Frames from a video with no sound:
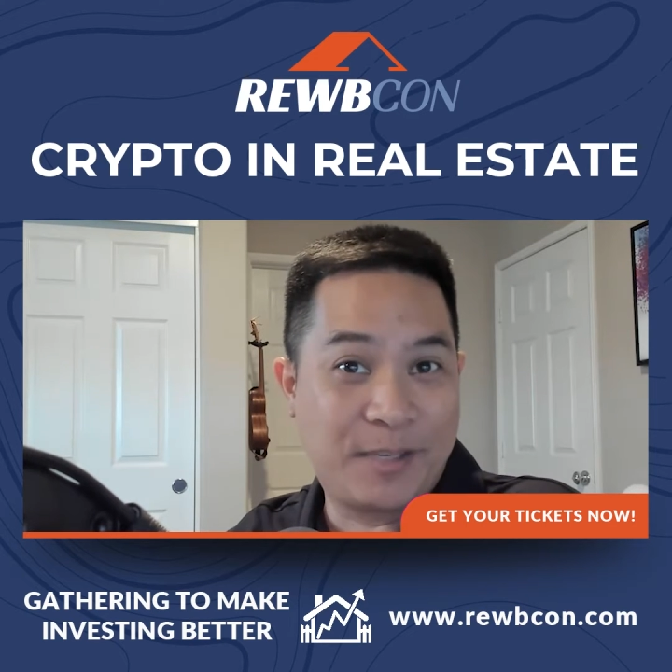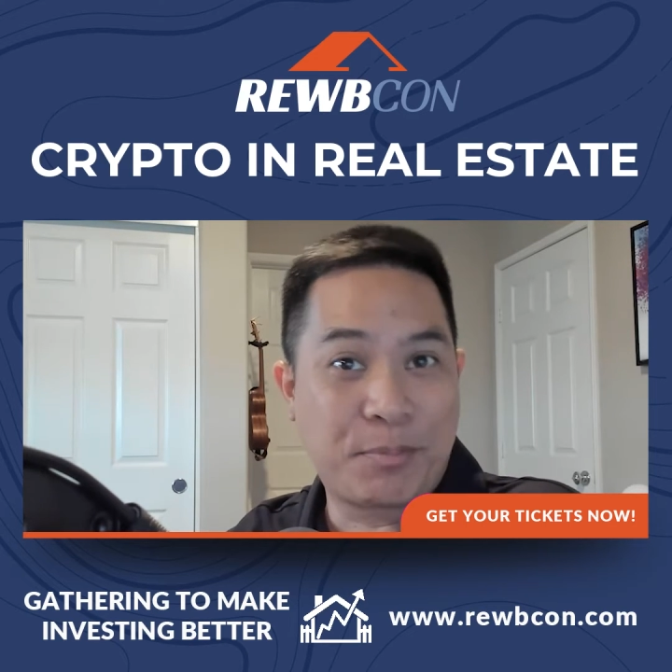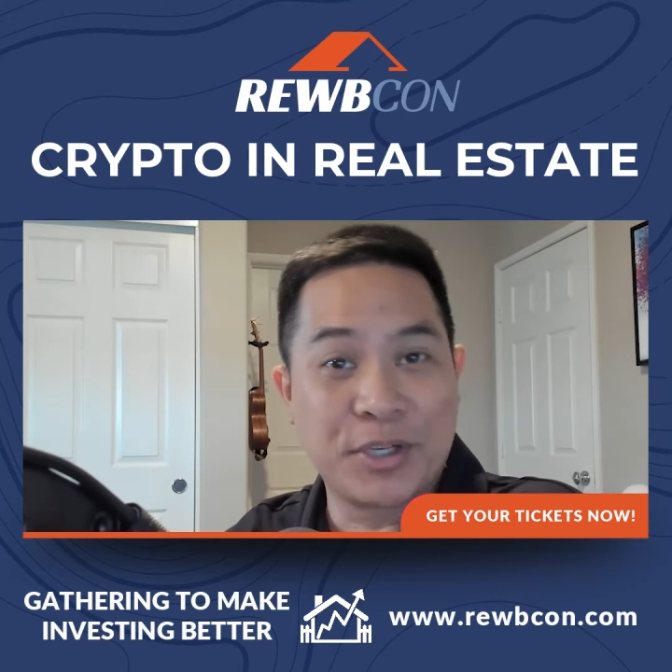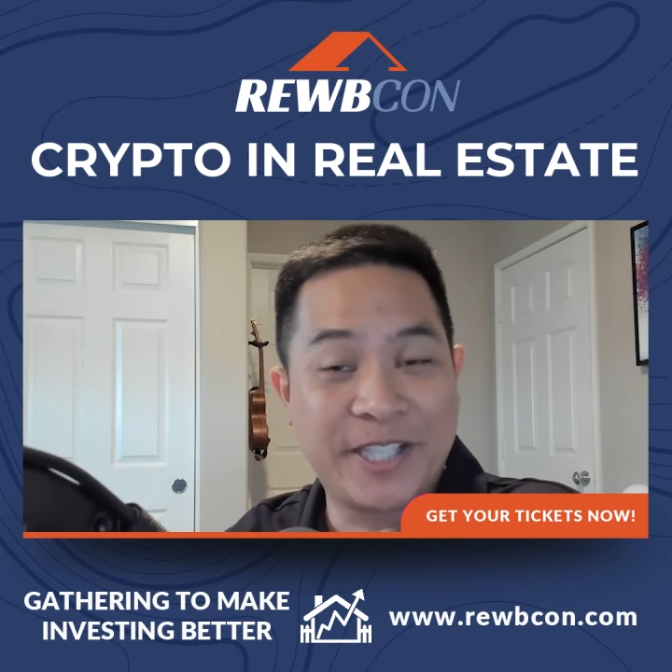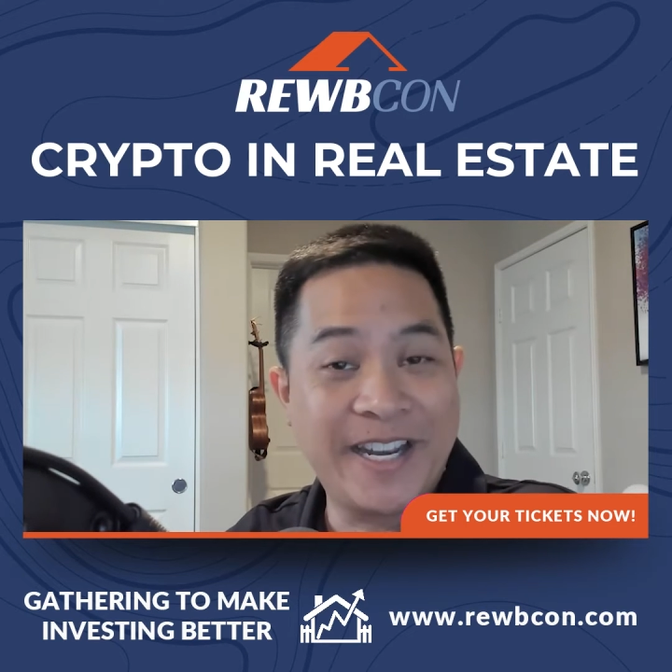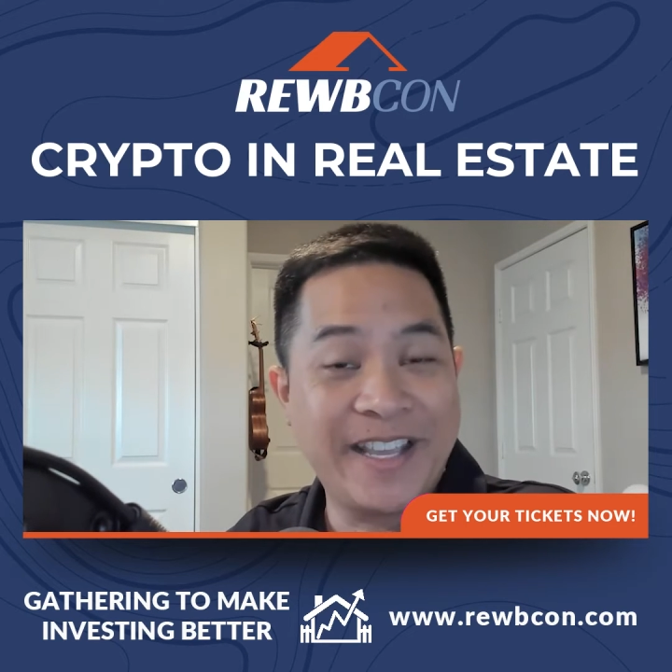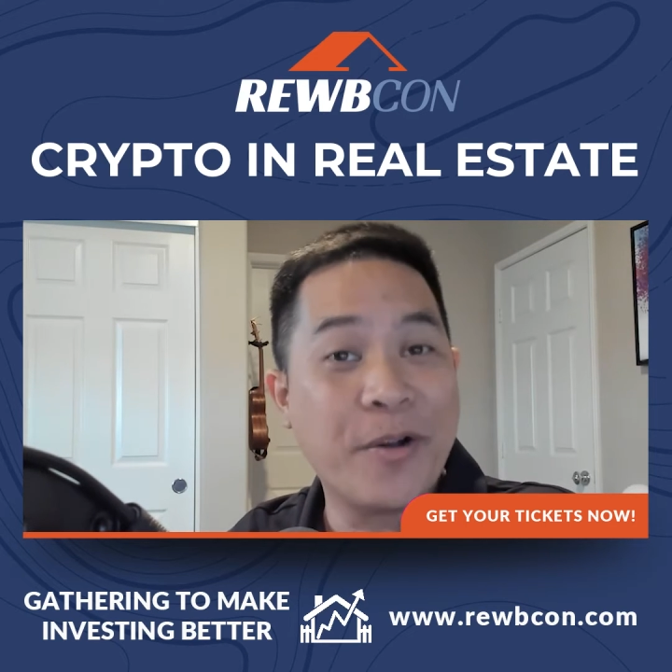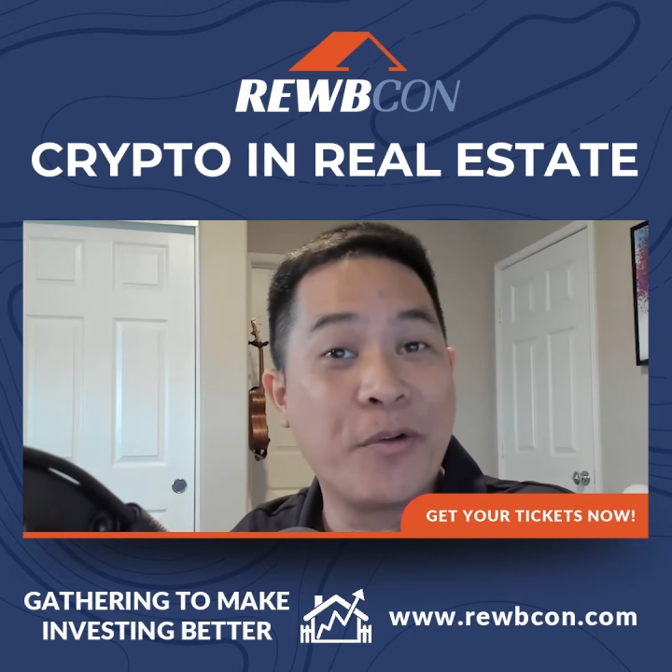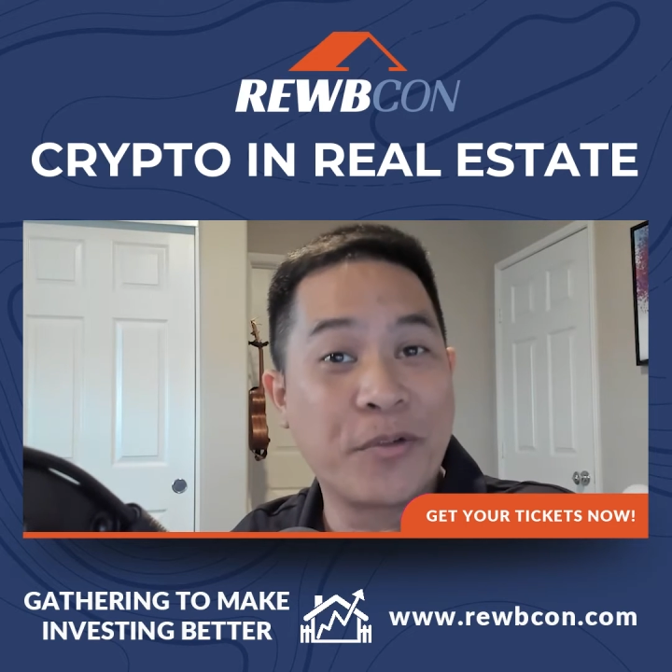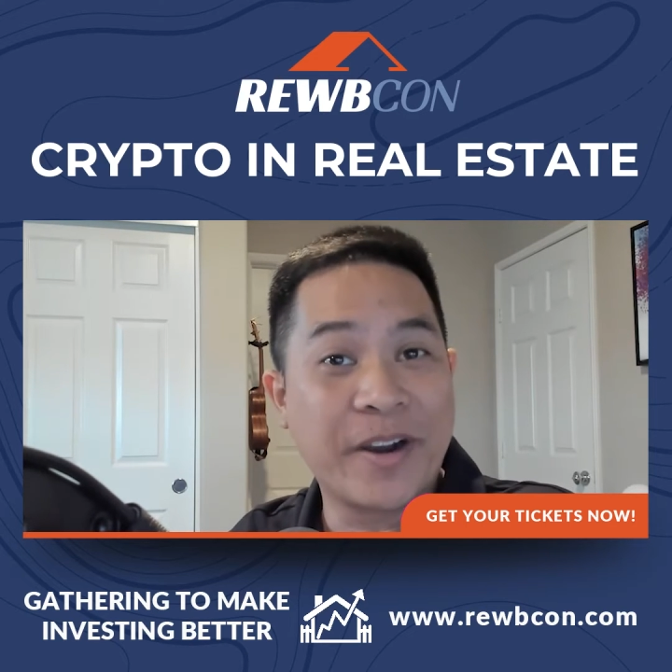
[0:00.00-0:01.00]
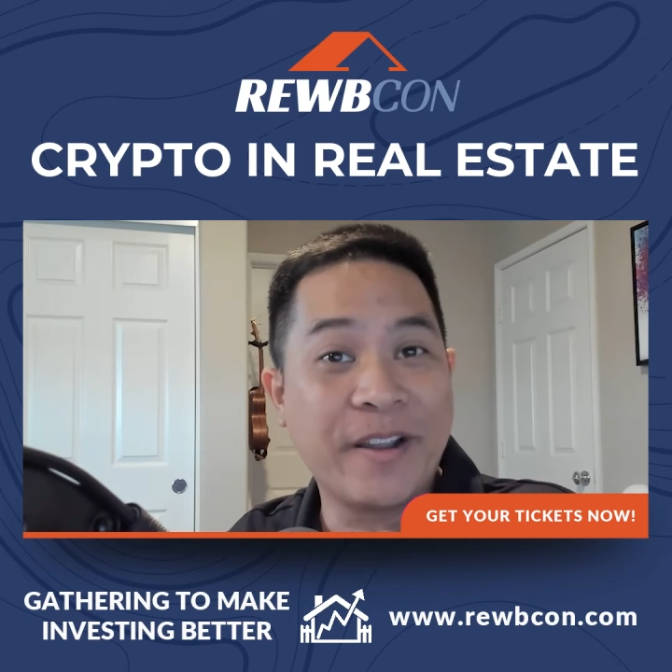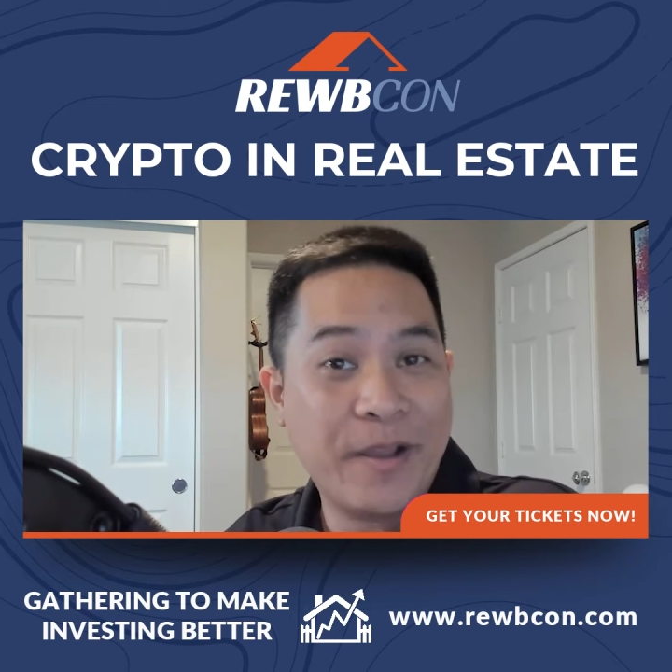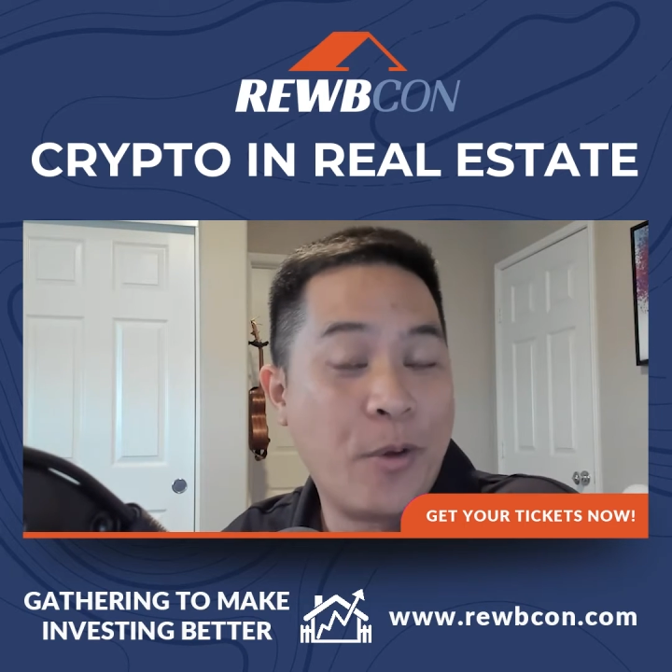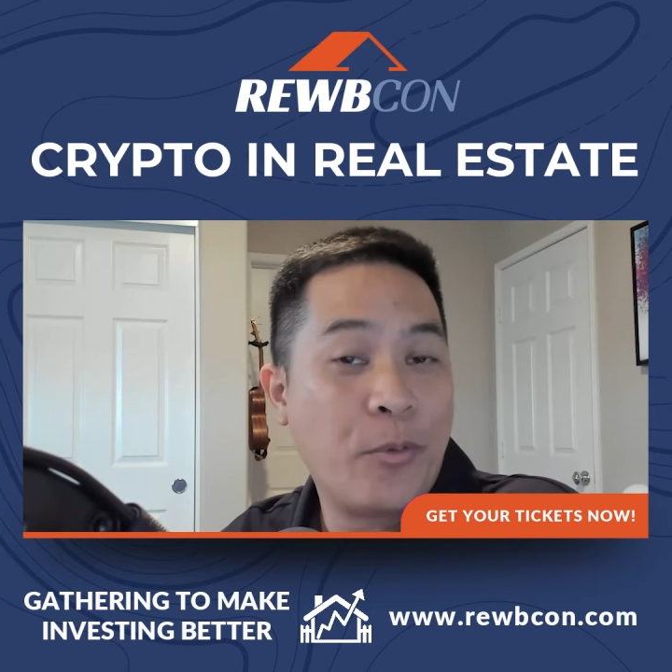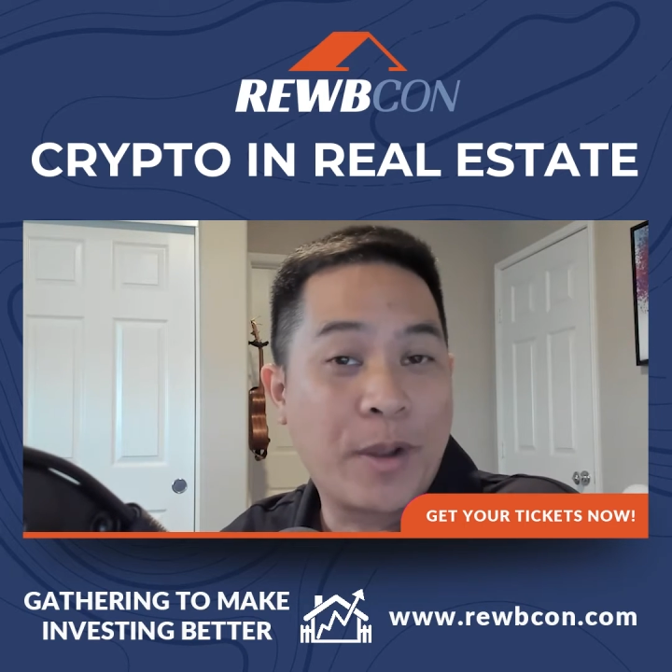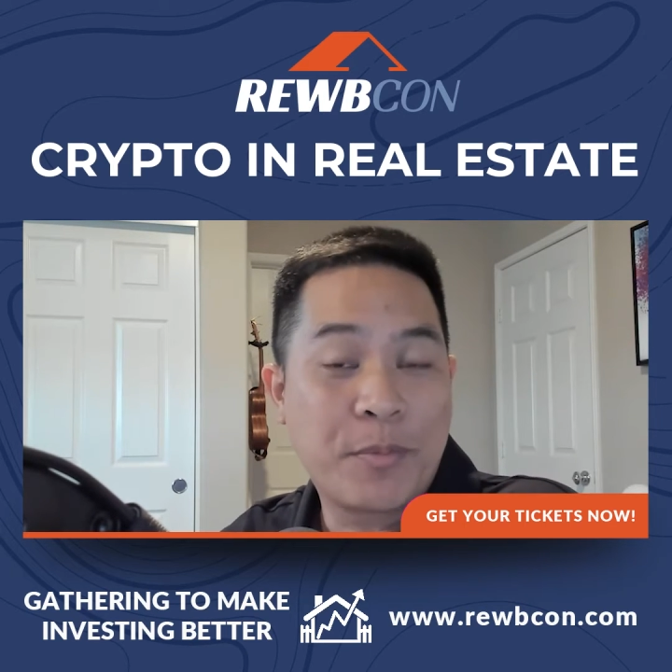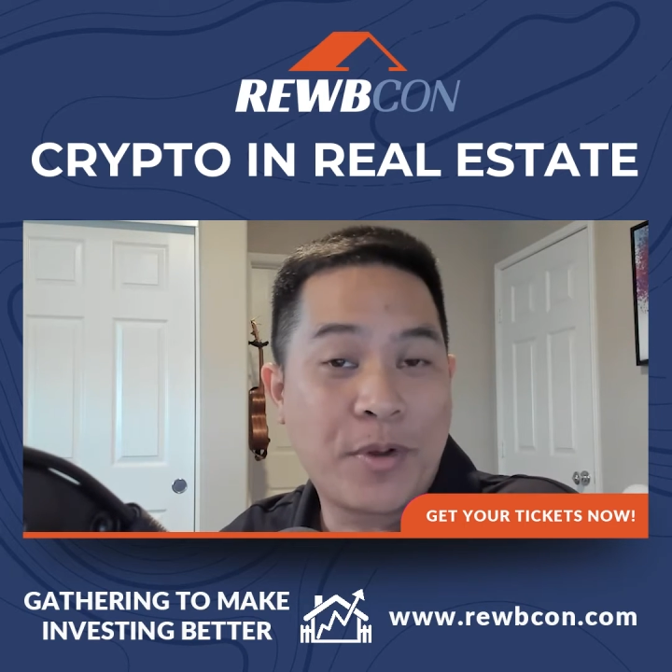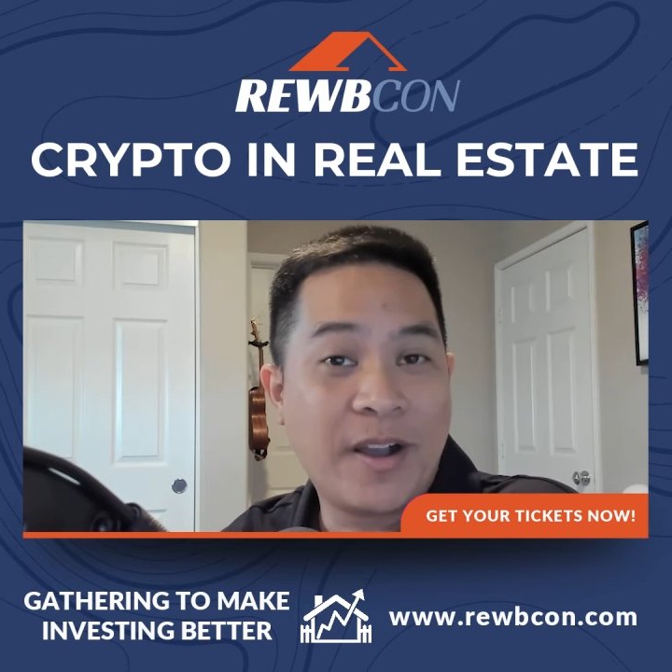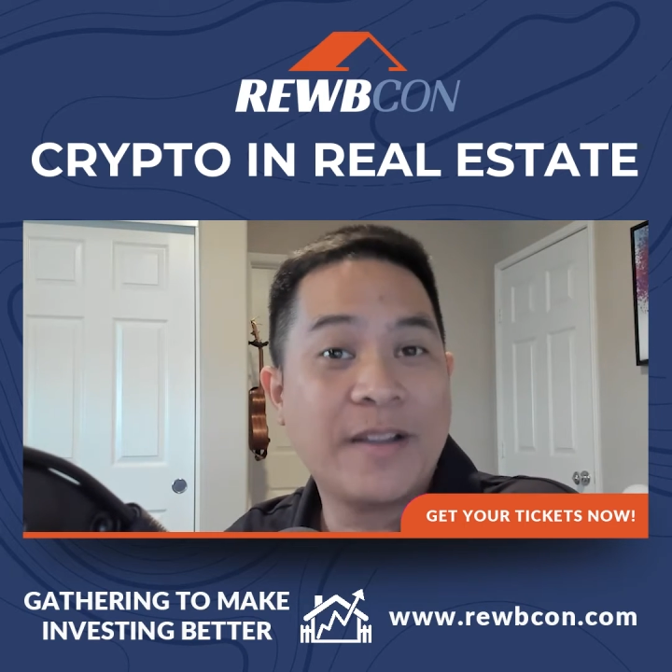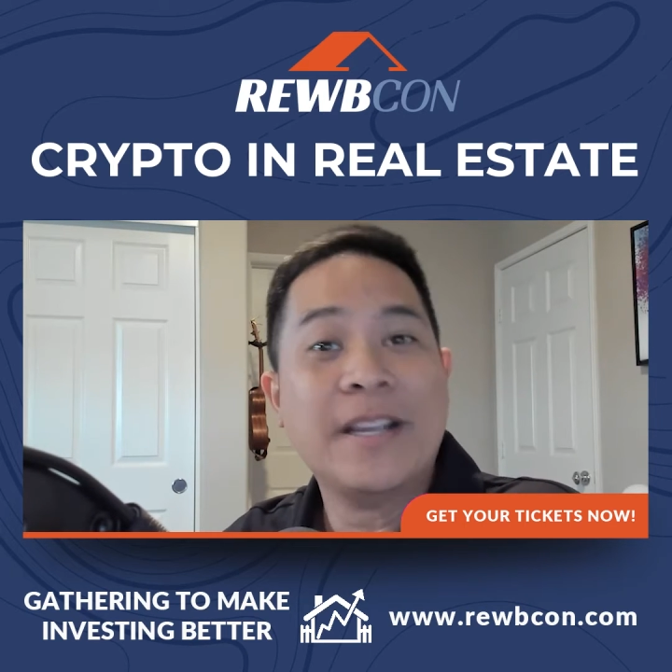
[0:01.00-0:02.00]
presenting over at
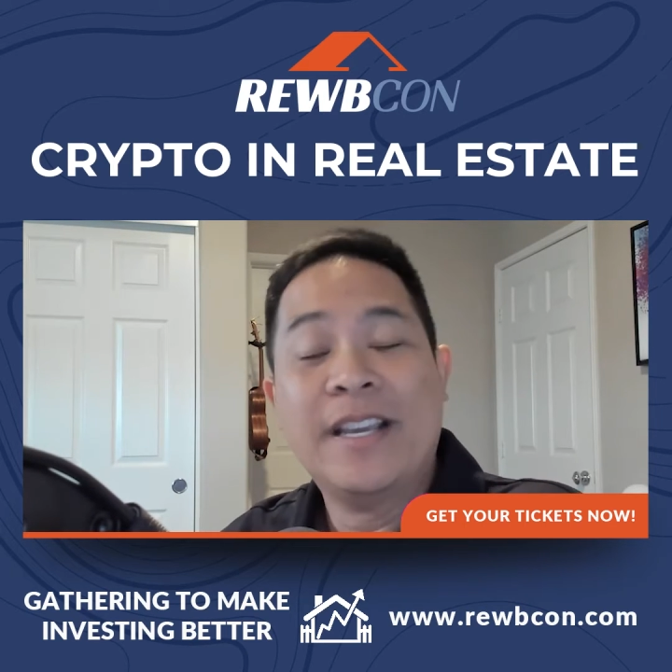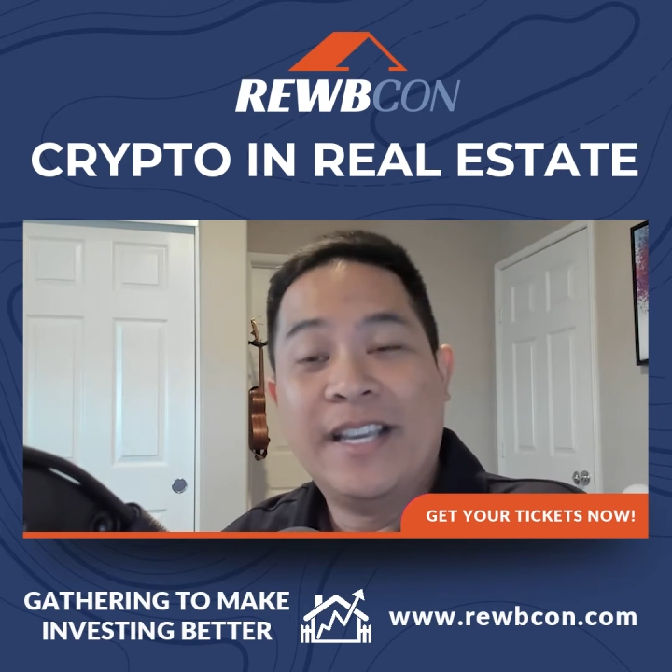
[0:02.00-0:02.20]
WebCon,